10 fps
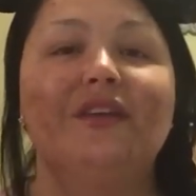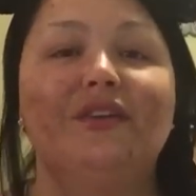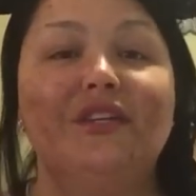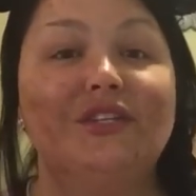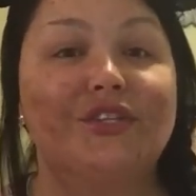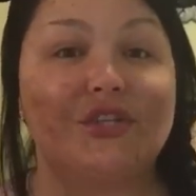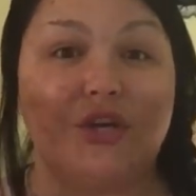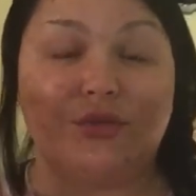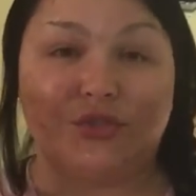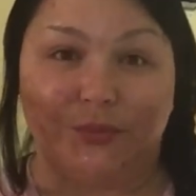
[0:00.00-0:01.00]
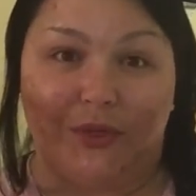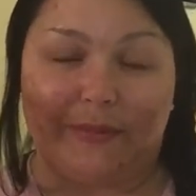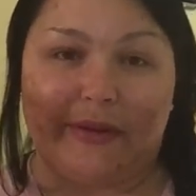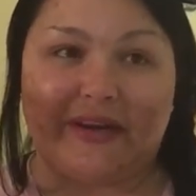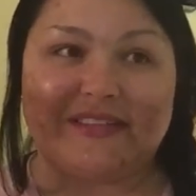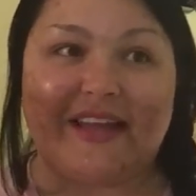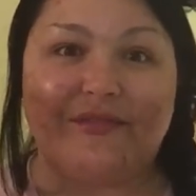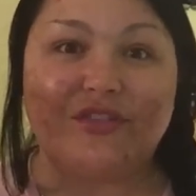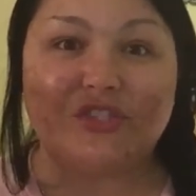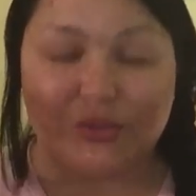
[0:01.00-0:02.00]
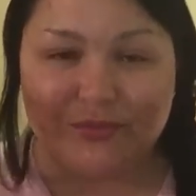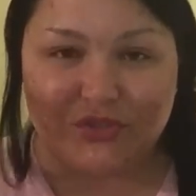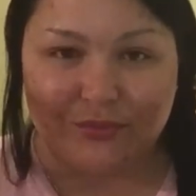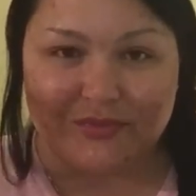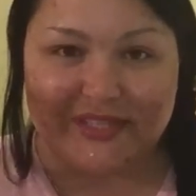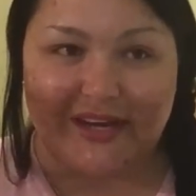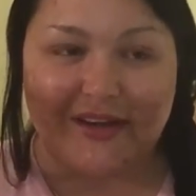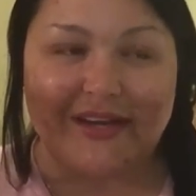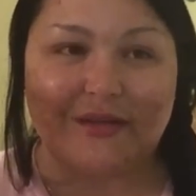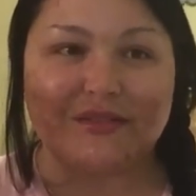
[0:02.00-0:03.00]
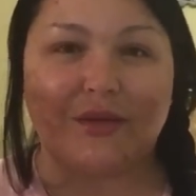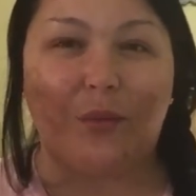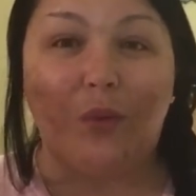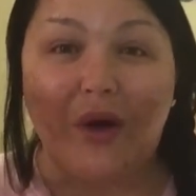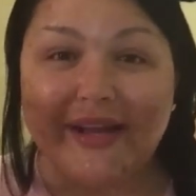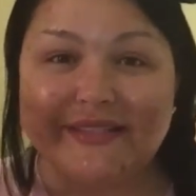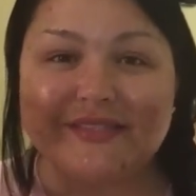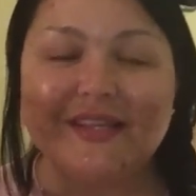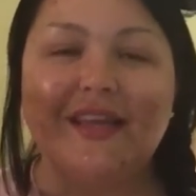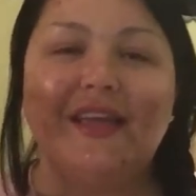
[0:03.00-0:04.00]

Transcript: you need to go to Walmart because they have Tsum Tsums there. And I was like, what?